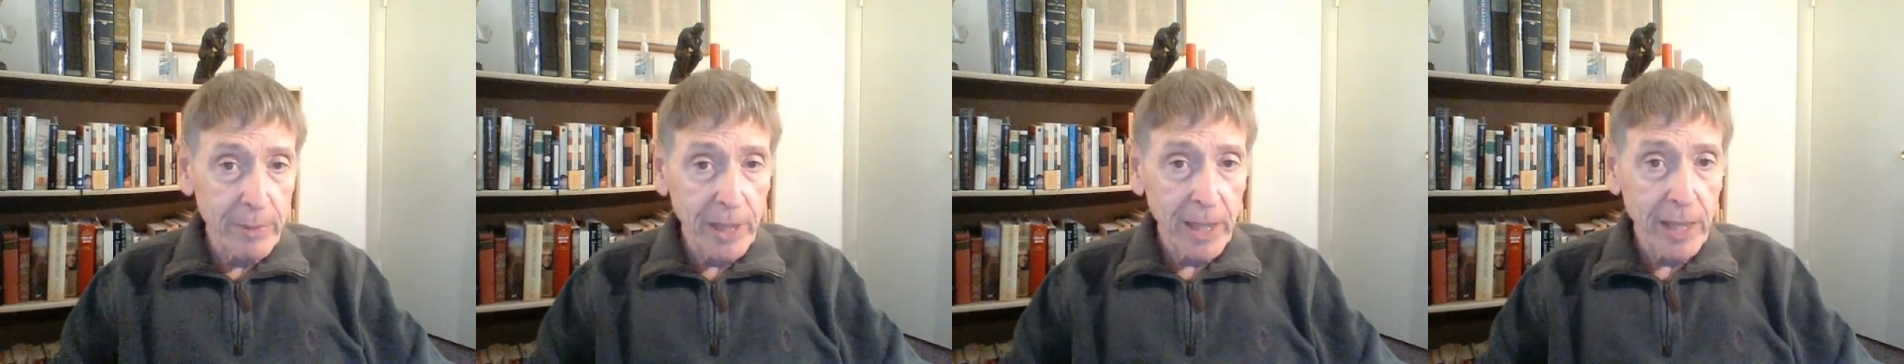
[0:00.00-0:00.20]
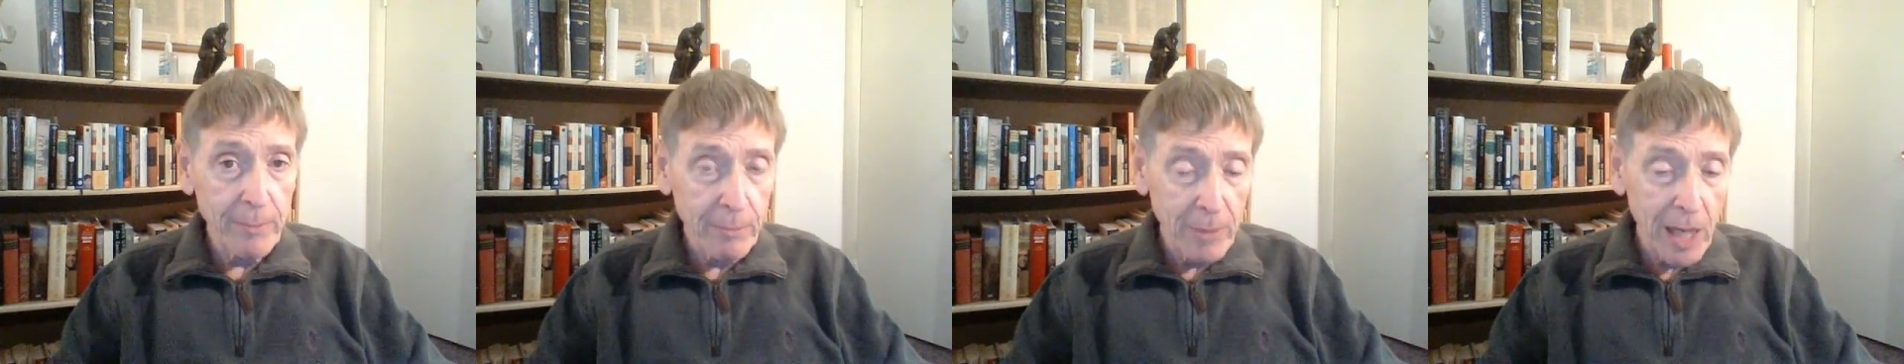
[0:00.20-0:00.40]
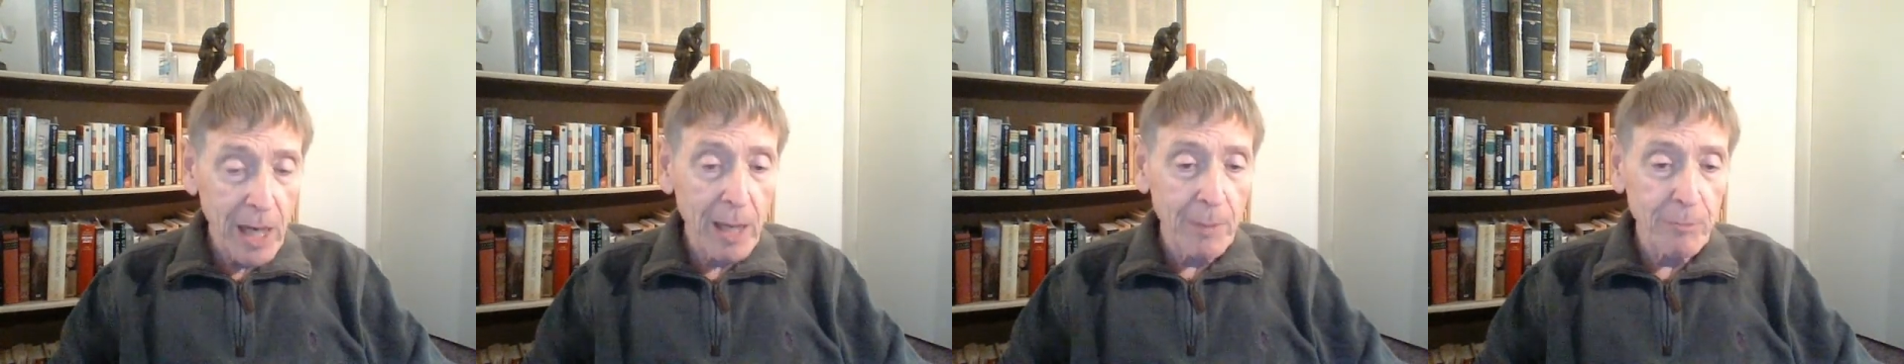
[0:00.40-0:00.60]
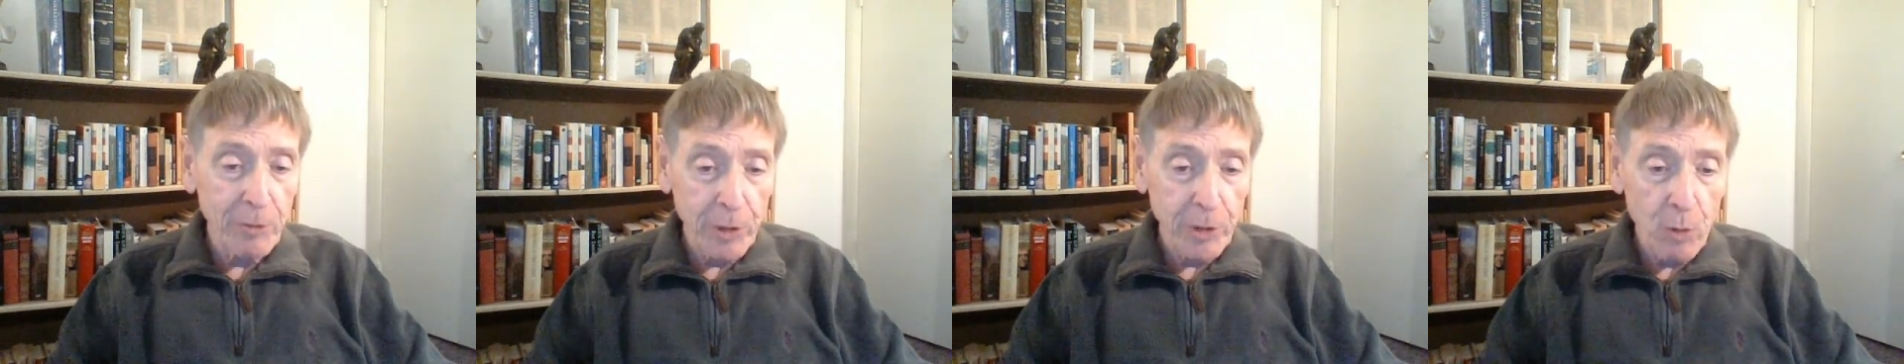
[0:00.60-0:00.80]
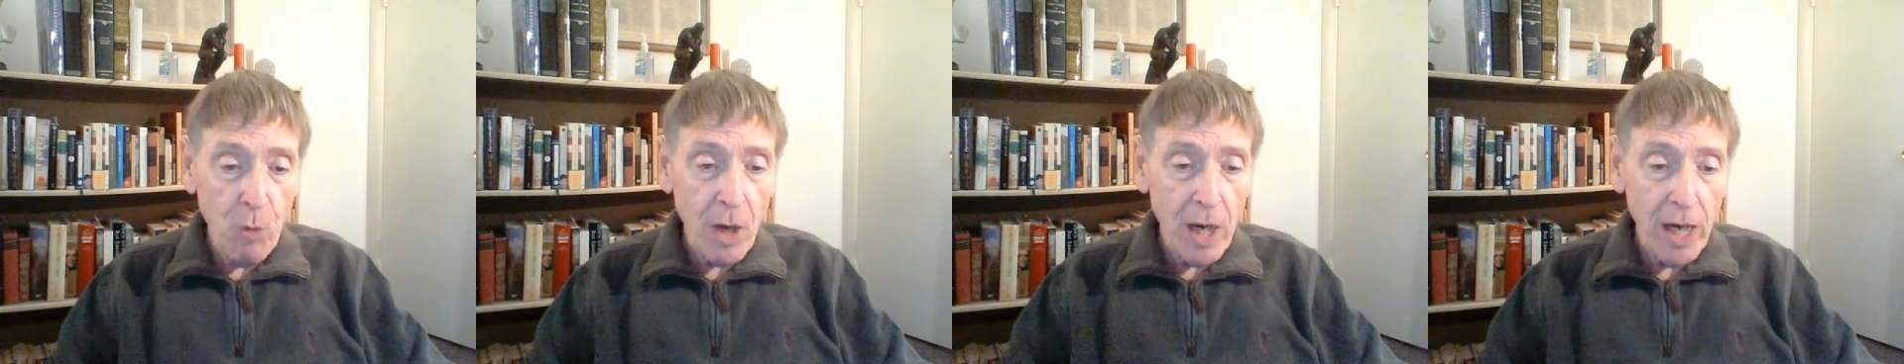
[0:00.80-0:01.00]
but I'm
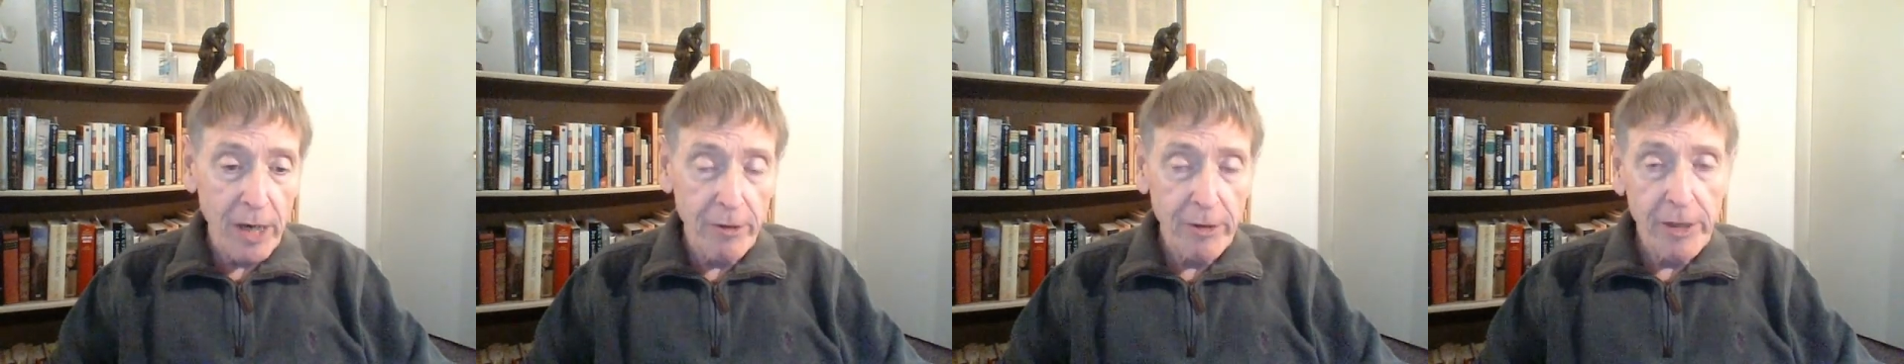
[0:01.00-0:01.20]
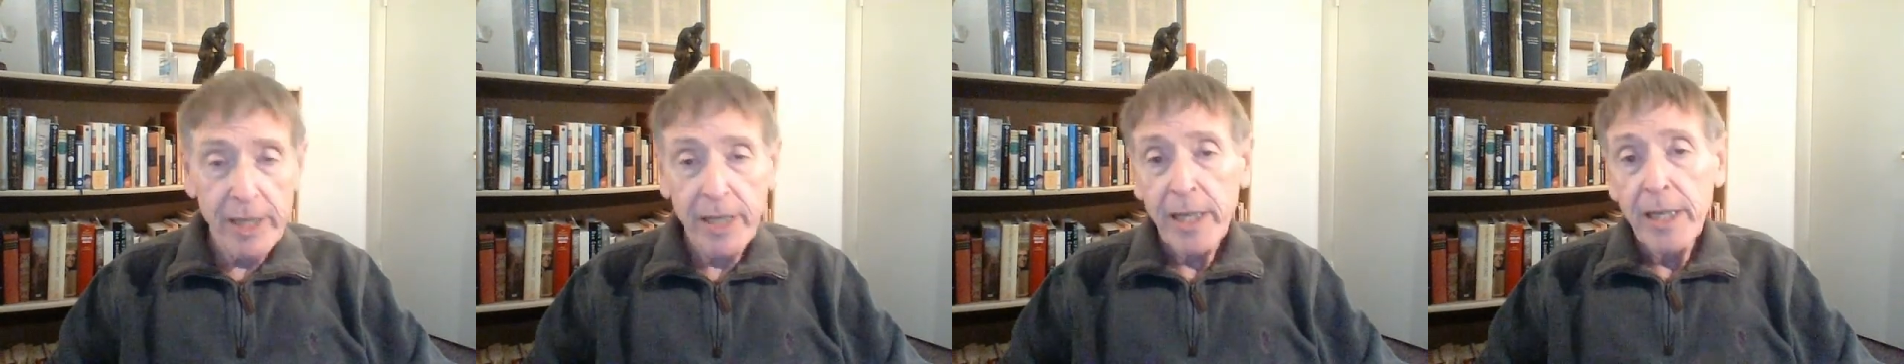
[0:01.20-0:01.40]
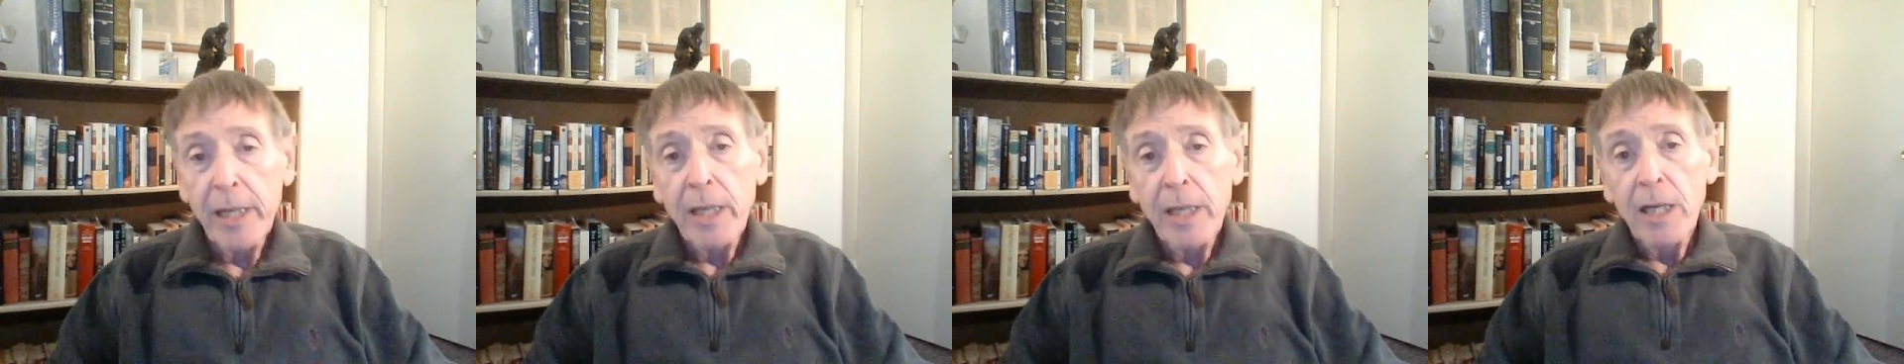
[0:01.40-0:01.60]
requiring it.